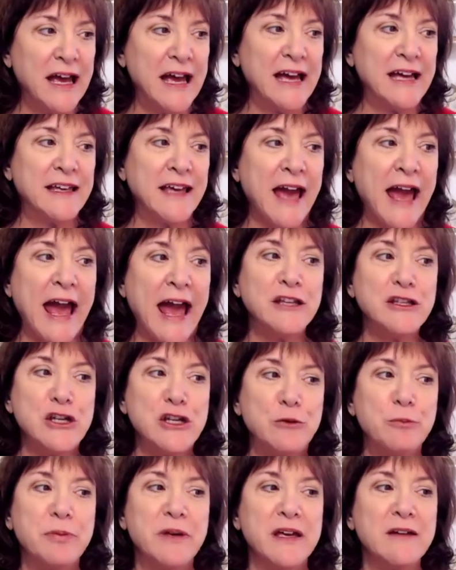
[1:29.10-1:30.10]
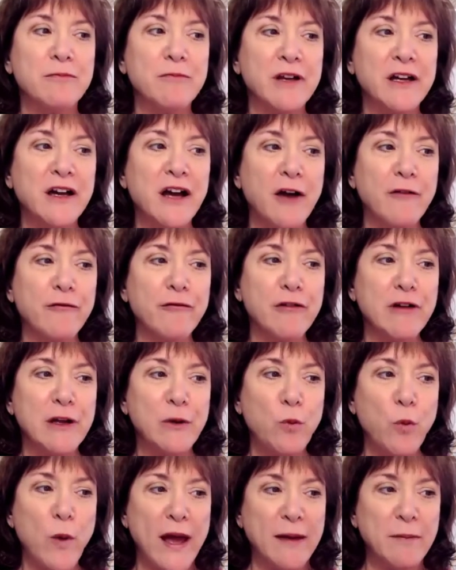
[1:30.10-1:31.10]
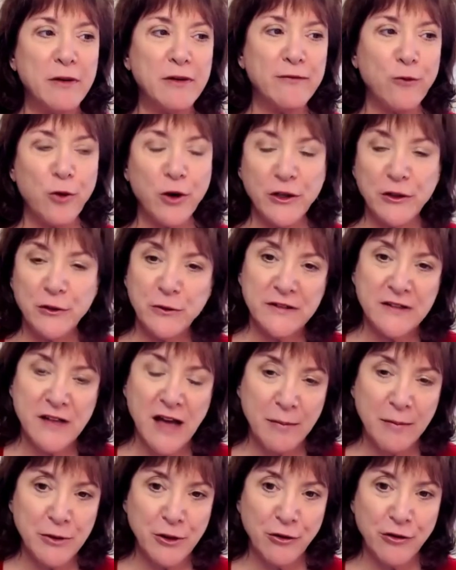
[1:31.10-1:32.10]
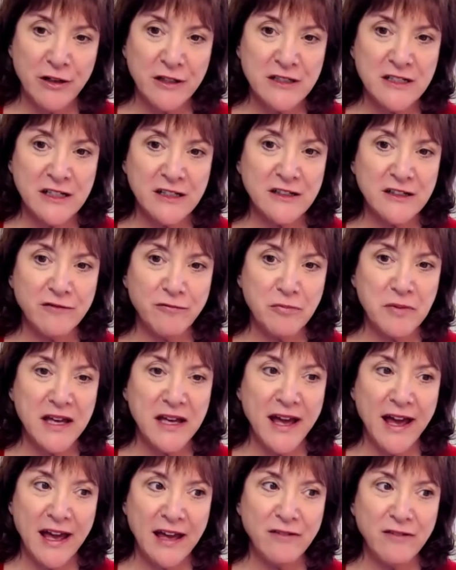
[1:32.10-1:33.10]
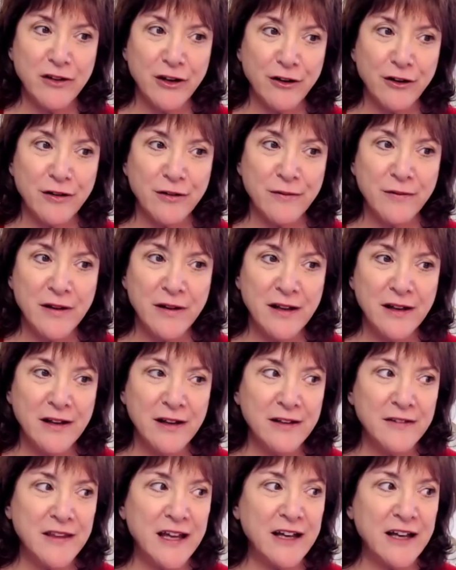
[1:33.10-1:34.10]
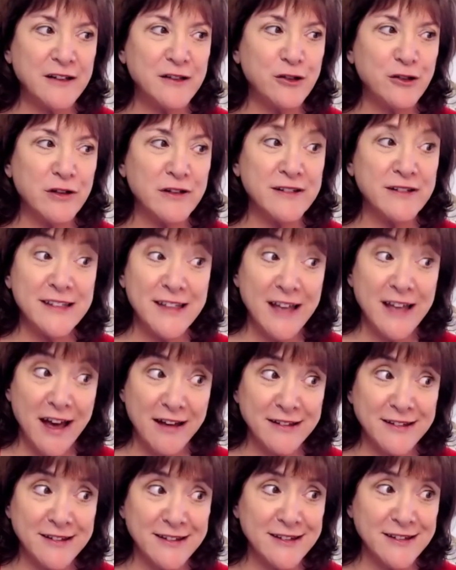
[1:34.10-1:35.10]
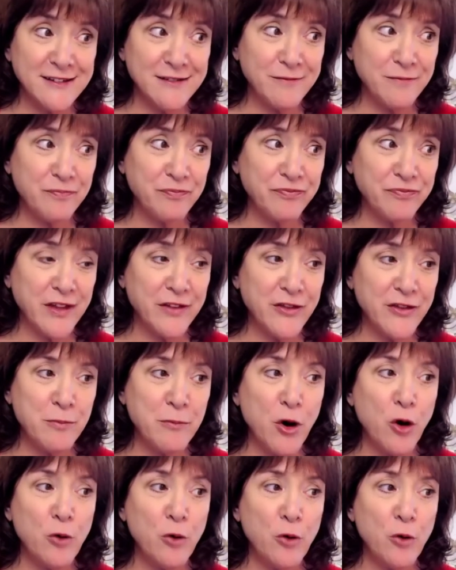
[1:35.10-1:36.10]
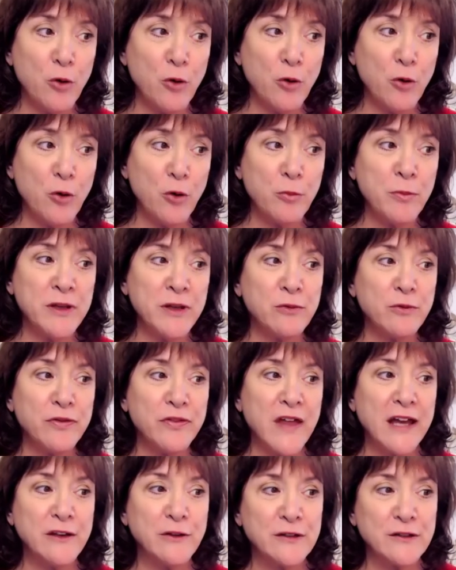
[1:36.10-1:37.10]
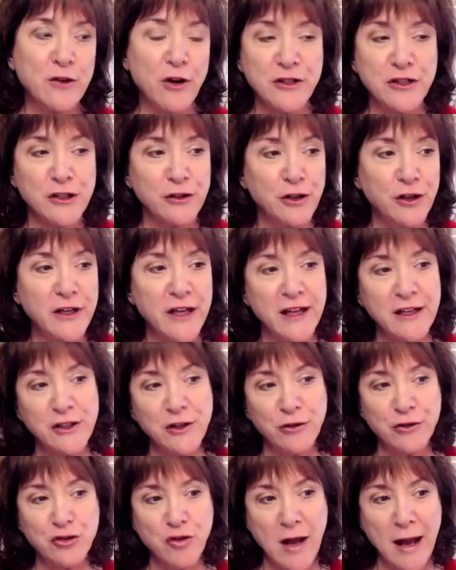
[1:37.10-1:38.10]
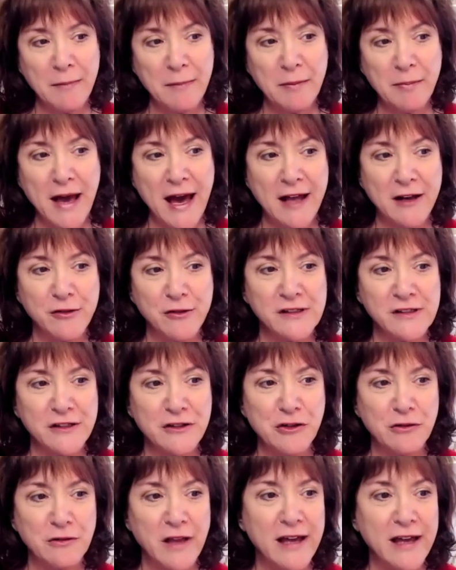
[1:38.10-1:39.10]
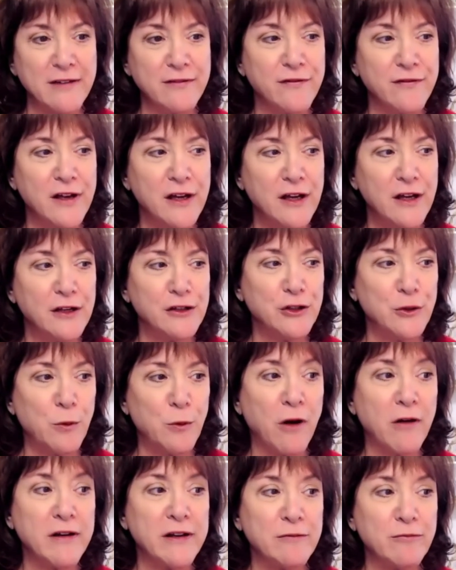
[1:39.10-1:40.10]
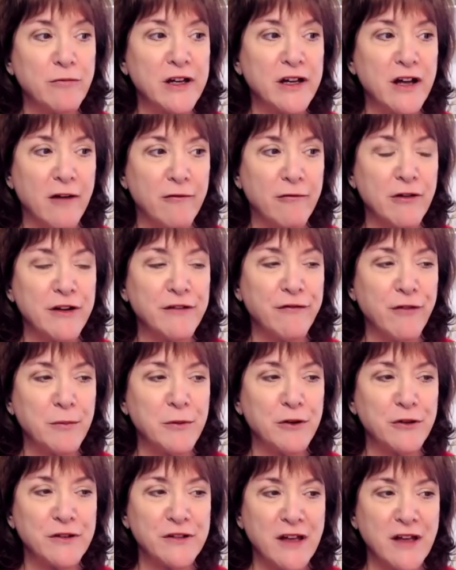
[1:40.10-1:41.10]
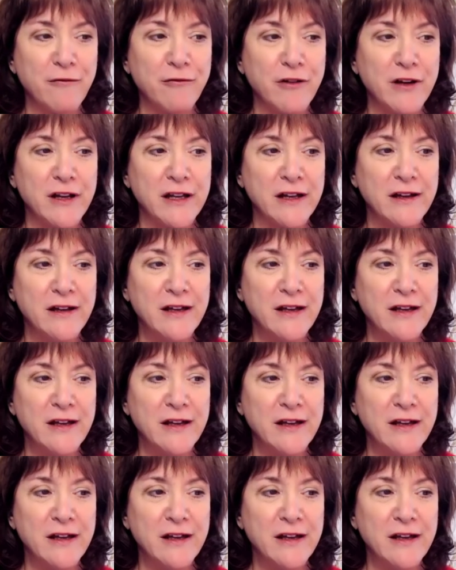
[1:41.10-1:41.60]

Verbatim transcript: Can you be in recovery way before you stop your addictive behavior? The answer is yes. The moment that you start to look at your trauma patterns in your life, you are in recovery from your suffering.